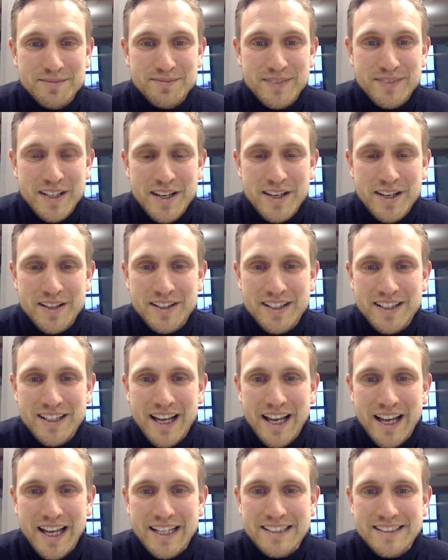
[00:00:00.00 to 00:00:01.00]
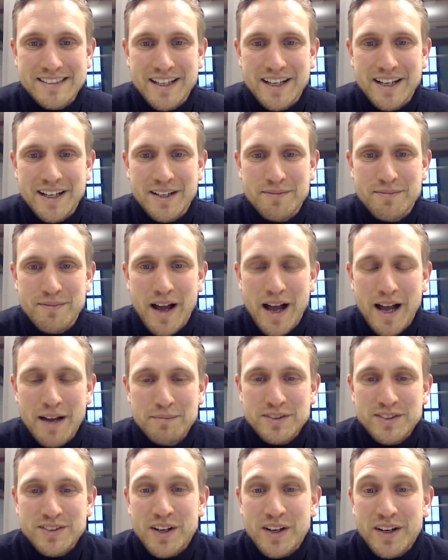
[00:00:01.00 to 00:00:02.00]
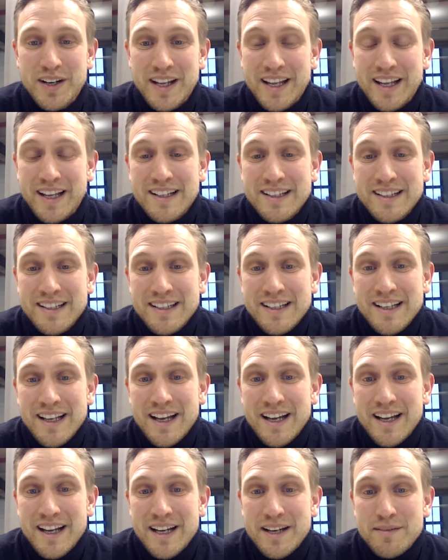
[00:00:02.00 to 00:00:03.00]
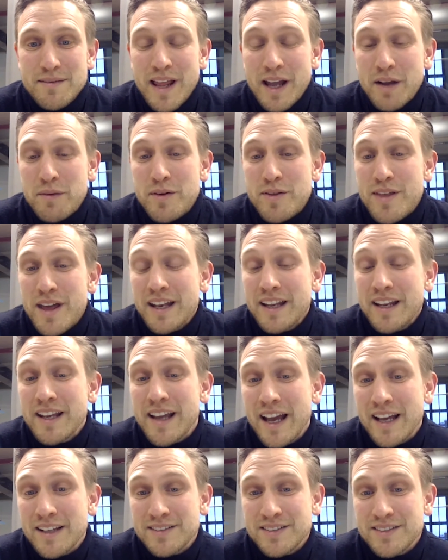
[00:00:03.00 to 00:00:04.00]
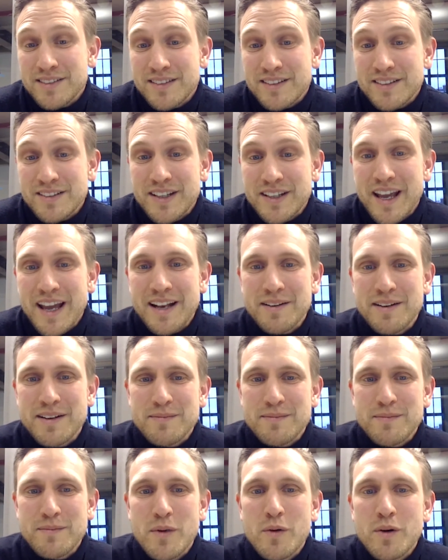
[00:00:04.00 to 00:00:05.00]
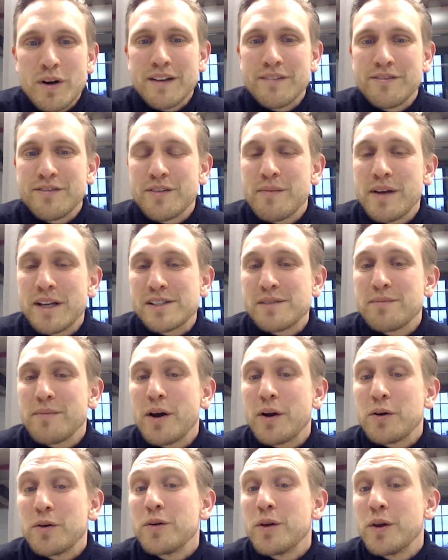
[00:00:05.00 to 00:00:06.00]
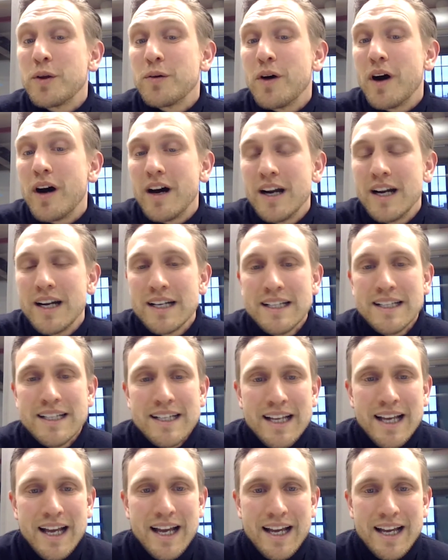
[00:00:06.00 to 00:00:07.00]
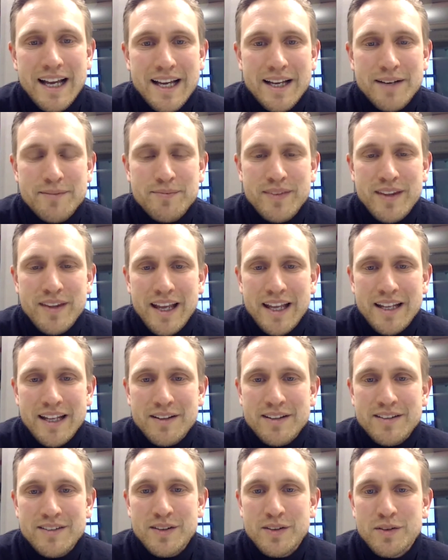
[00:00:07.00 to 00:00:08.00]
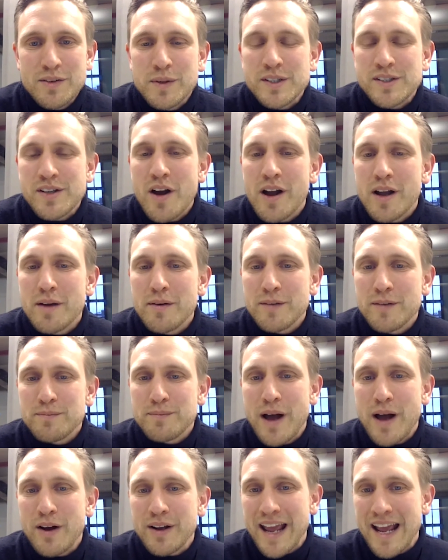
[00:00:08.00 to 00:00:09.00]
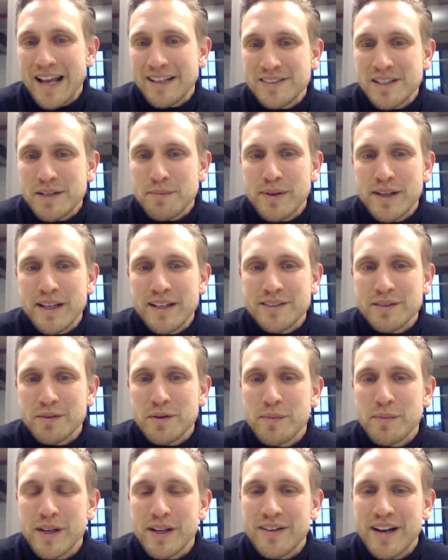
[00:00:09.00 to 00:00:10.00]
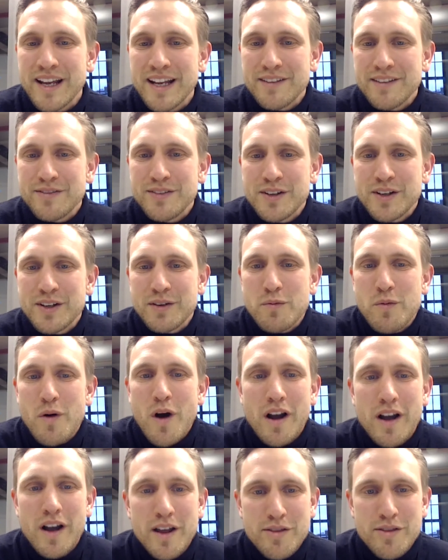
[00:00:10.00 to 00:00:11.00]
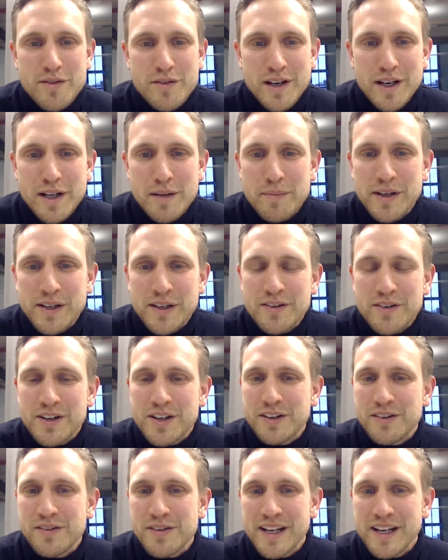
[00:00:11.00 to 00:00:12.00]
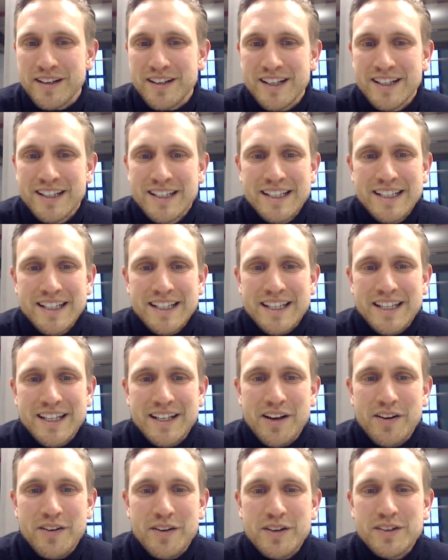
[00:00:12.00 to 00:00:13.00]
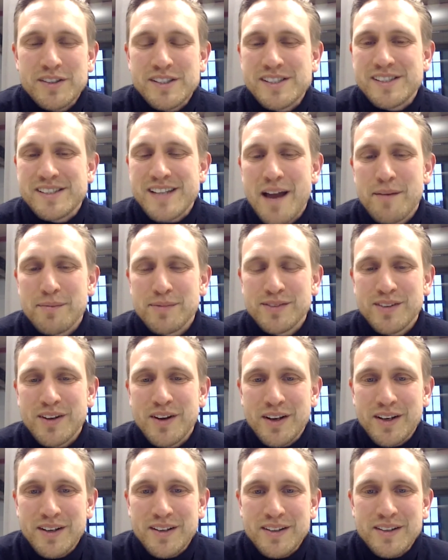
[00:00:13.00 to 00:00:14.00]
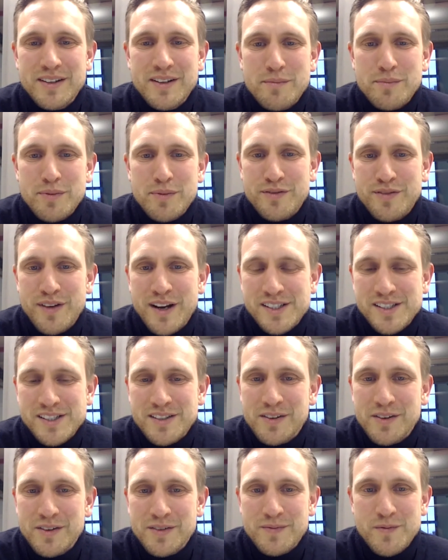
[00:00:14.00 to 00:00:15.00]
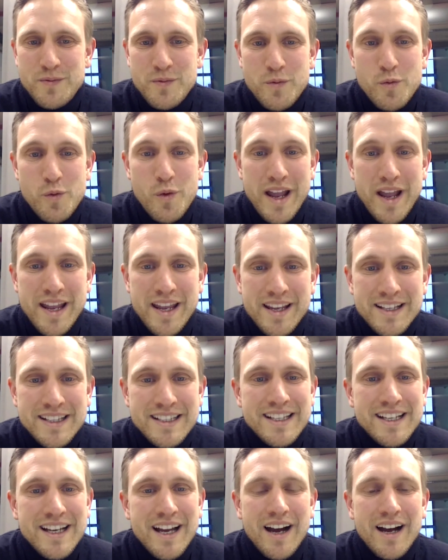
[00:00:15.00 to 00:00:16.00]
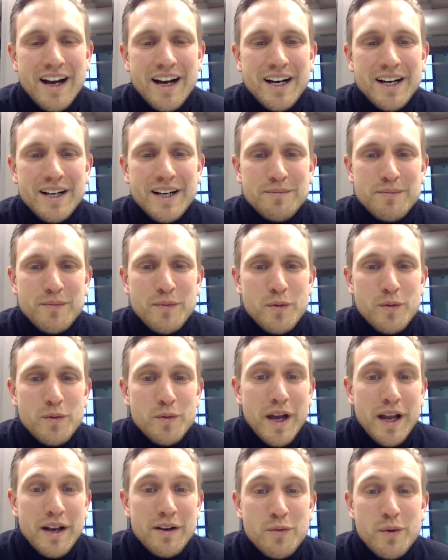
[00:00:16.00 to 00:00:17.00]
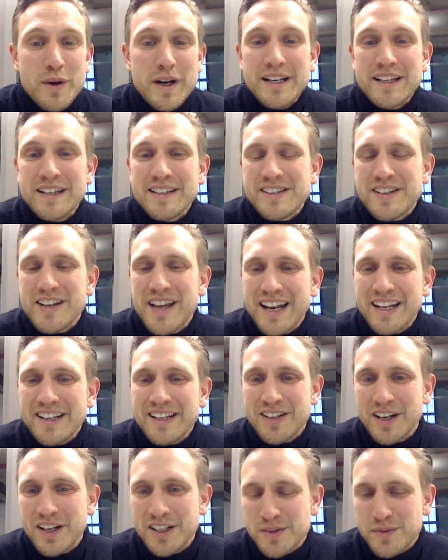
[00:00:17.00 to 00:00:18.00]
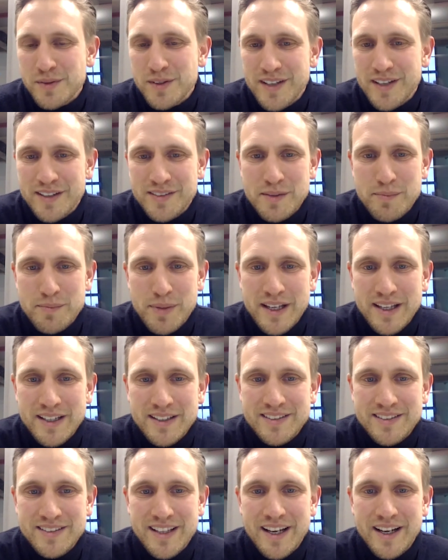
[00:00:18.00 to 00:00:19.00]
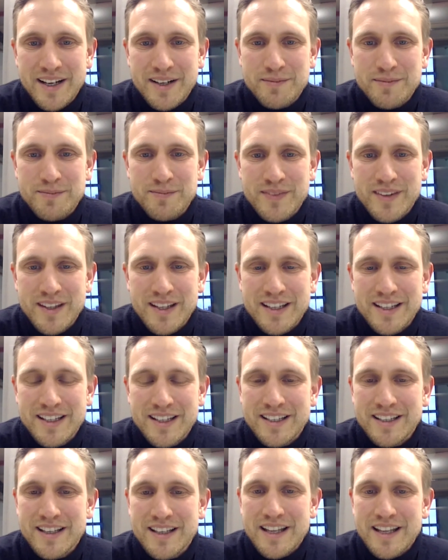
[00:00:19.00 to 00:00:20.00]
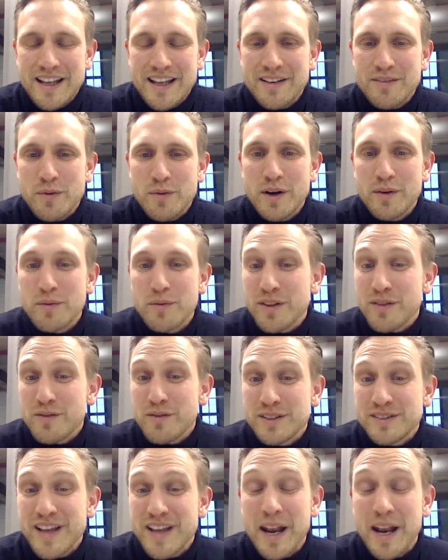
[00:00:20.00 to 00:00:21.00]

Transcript: here. And I'm starting like with any guest to get more information about who you are. And since we're talking about SEPs, it would be great if you could walk us through a little bit your career, your steps on your professional way. And where did you get in touch with SEPs and where was that